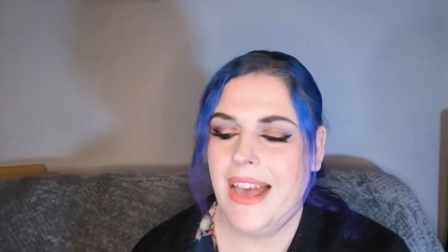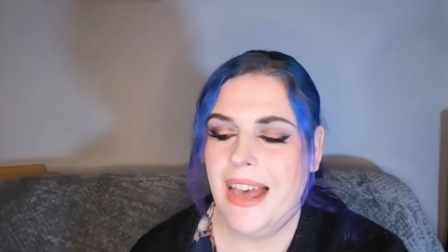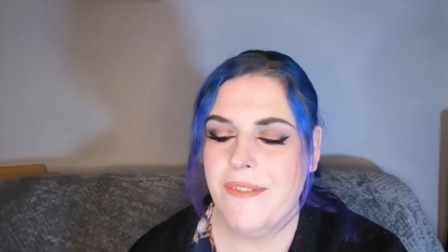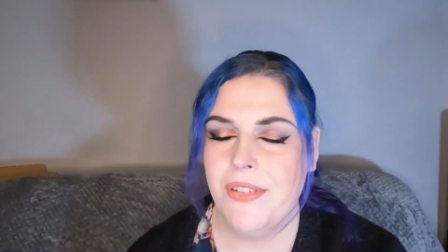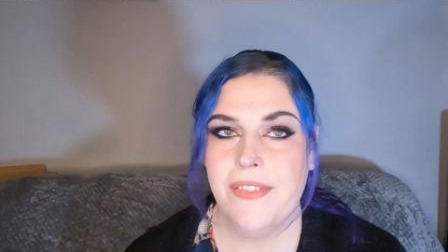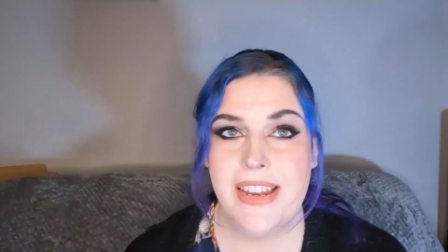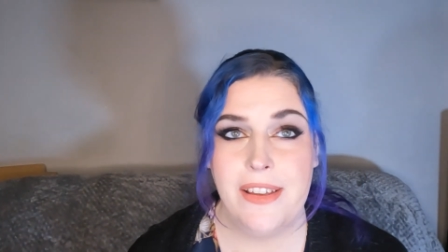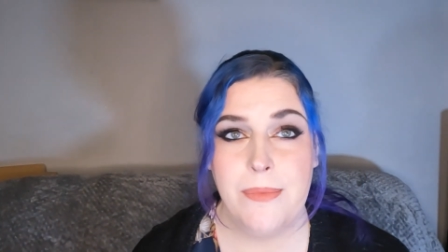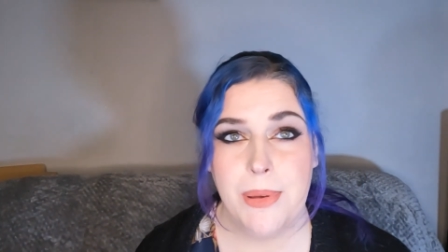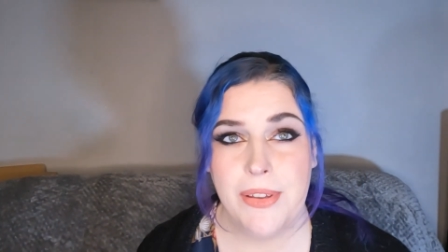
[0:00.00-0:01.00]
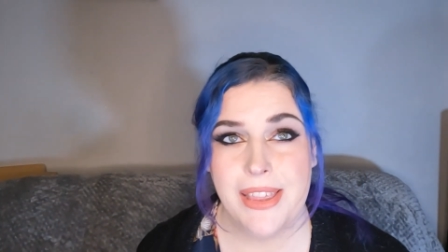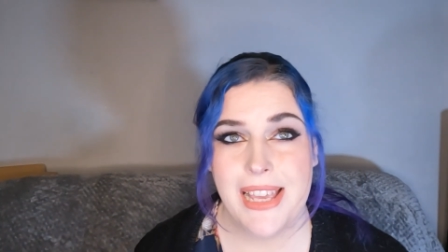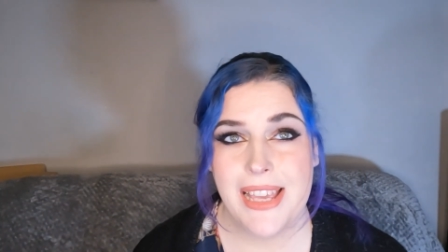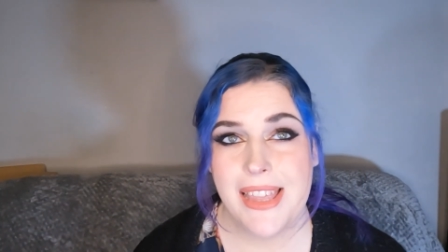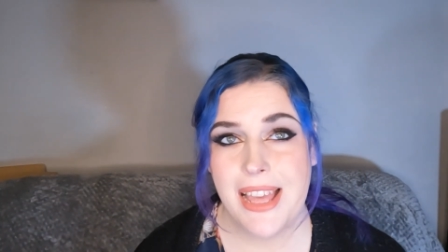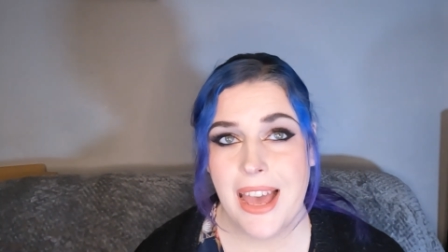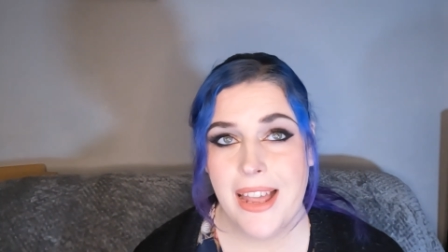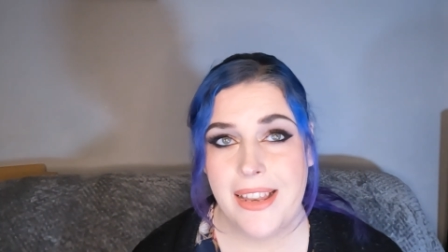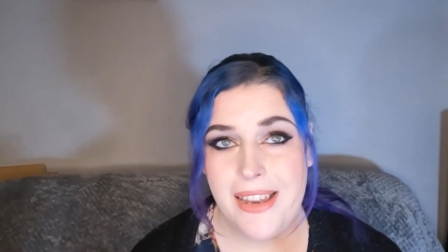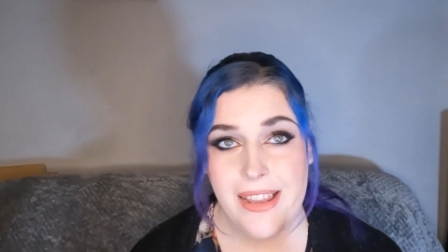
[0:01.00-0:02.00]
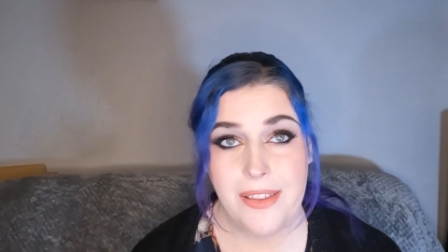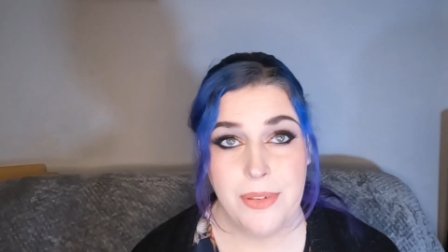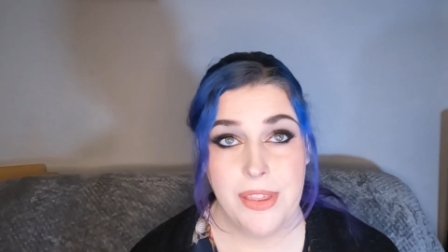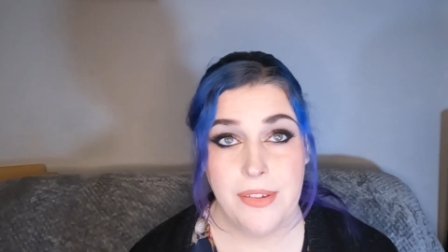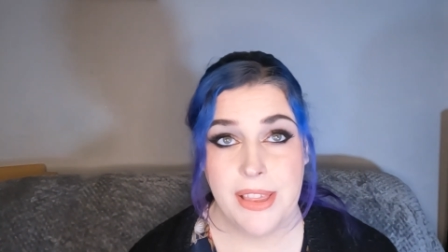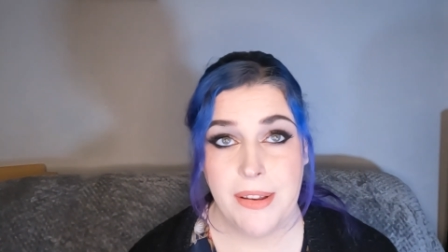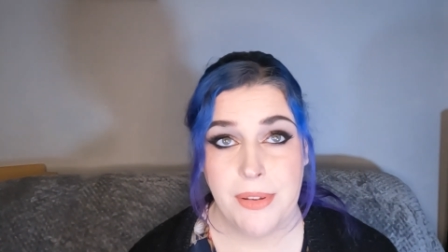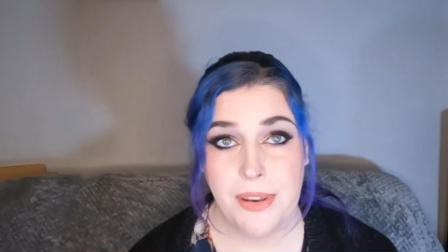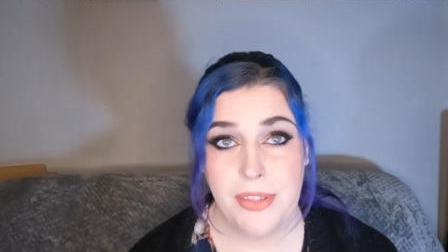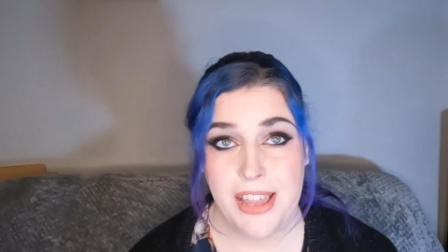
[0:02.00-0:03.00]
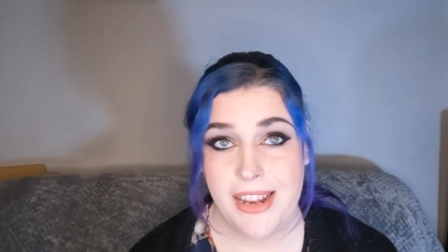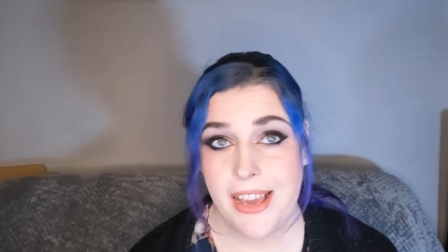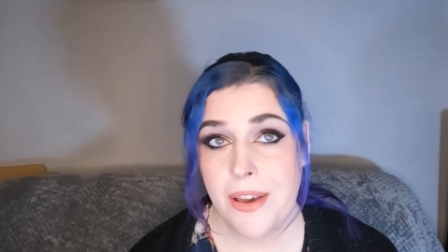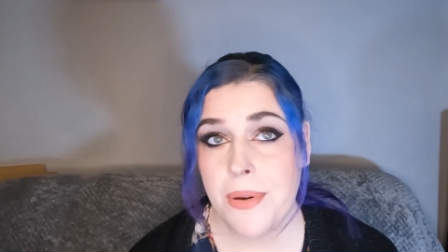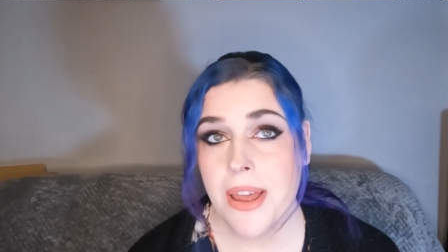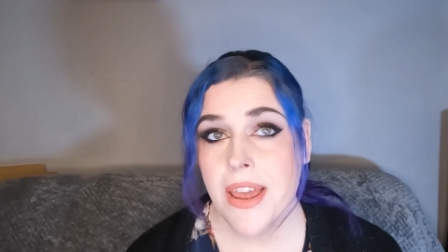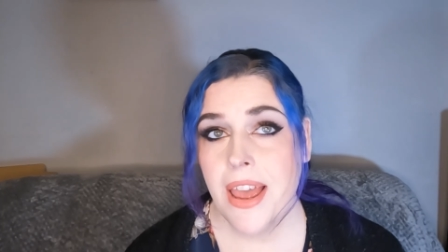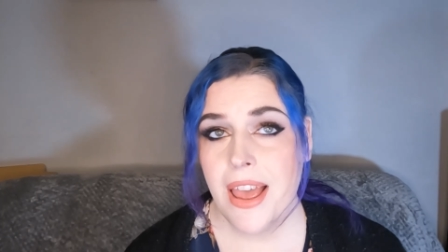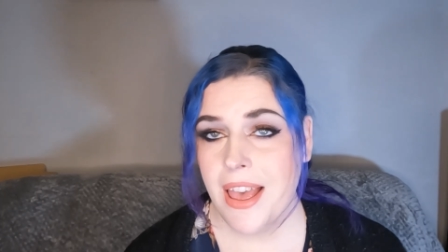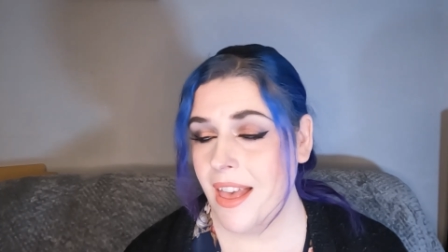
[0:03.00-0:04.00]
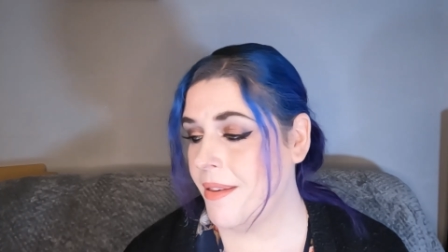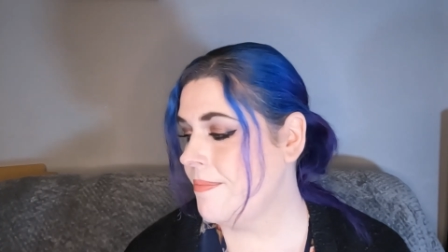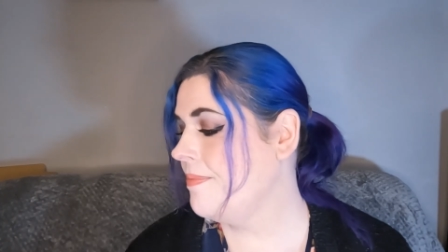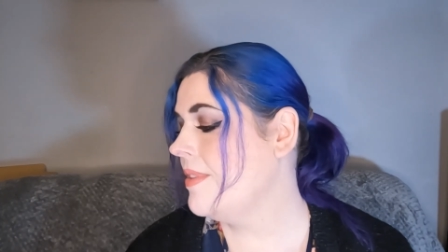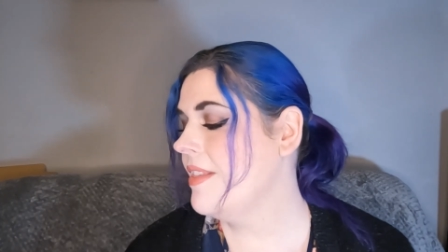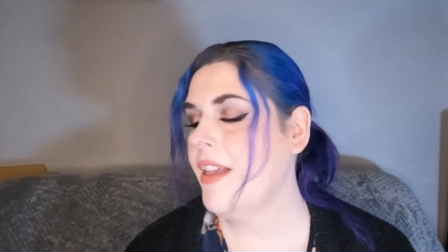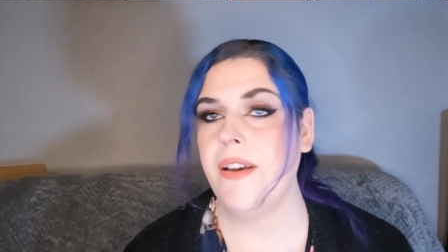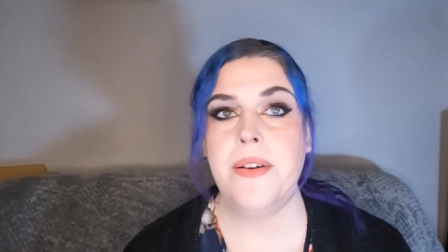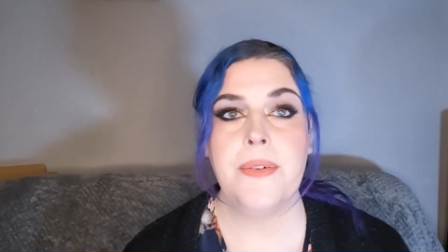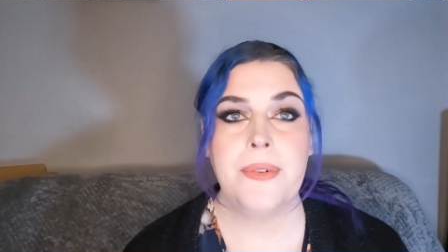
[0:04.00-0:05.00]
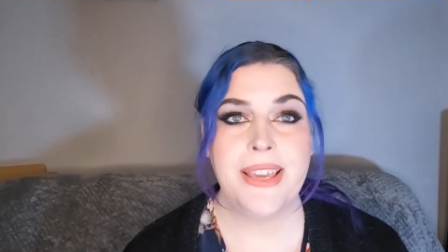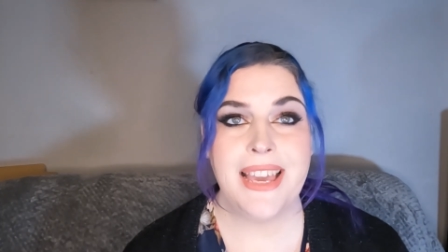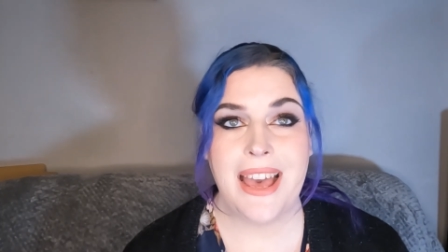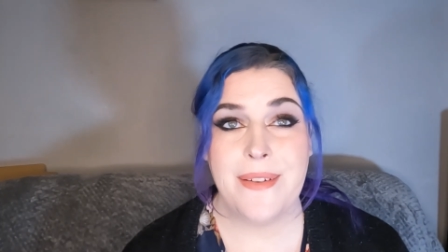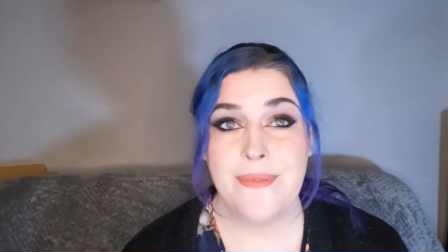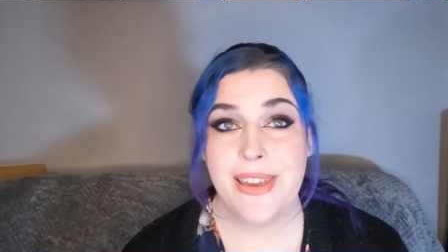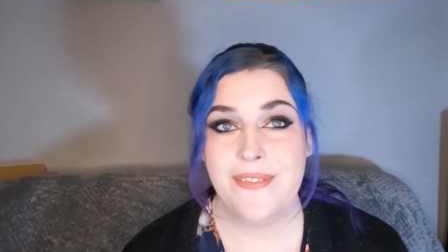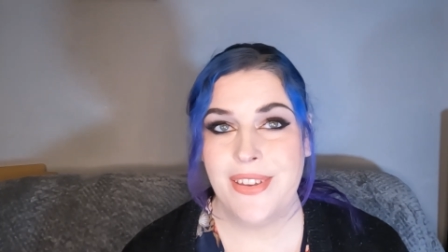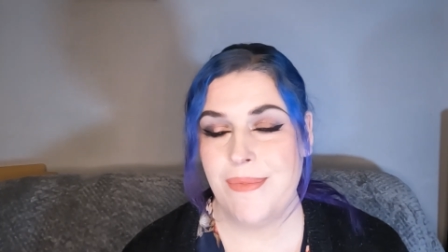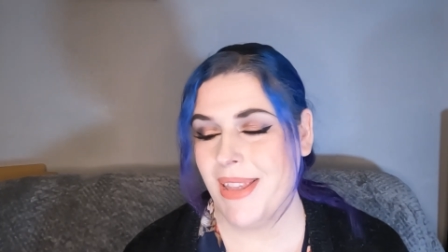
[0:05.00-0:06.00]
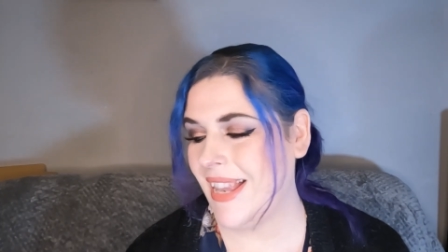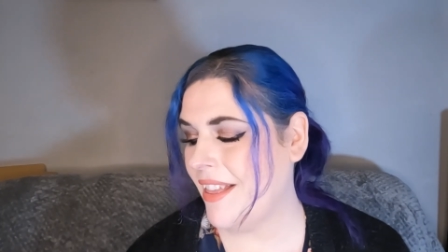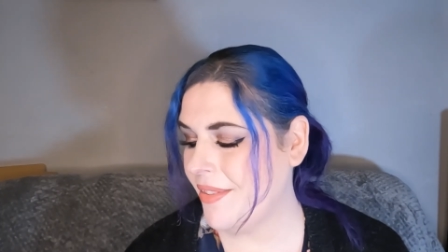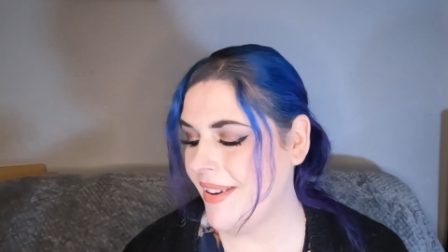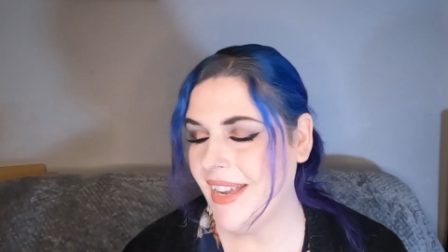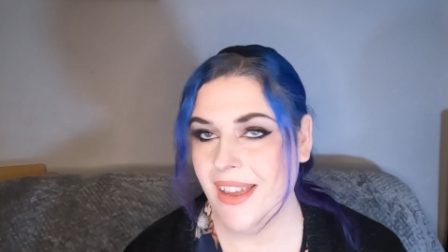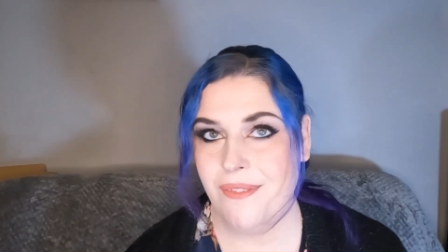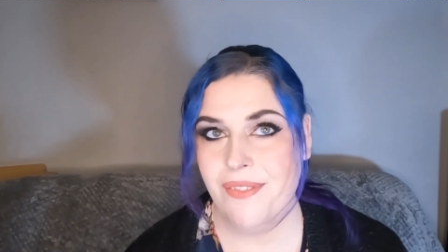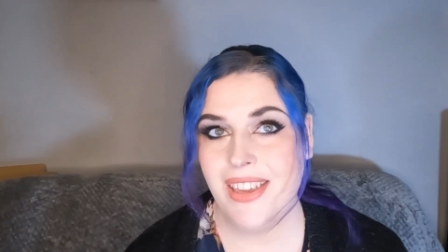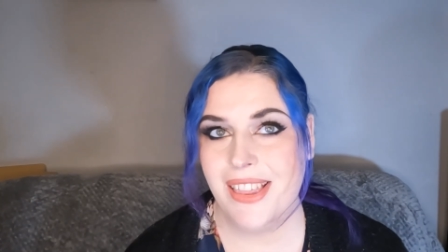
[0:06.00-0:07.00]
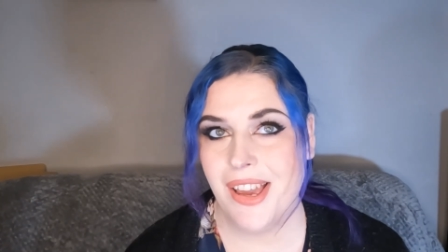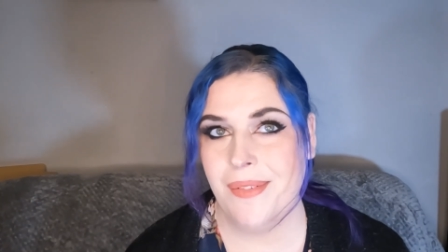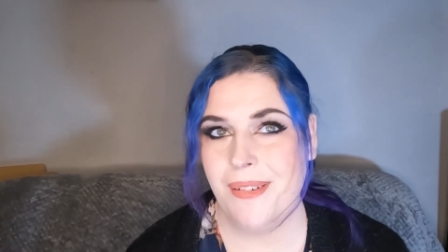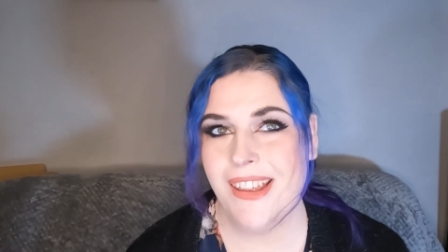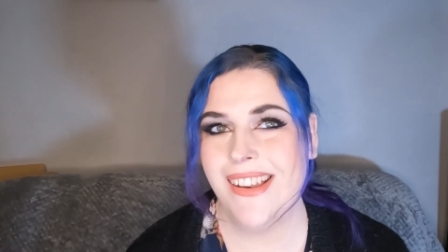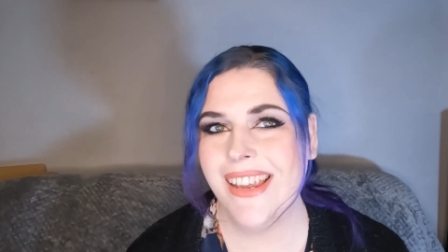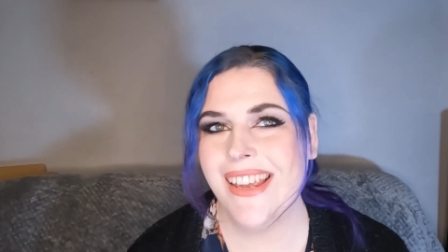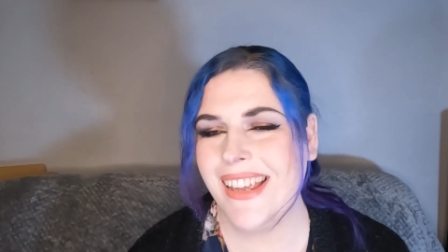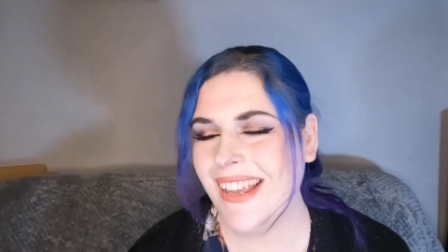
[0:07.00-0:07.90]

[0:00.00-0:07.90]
I have already unboxed this and there was no sound on the video. Um, so yeah, I'm refilming, that's why everything's open.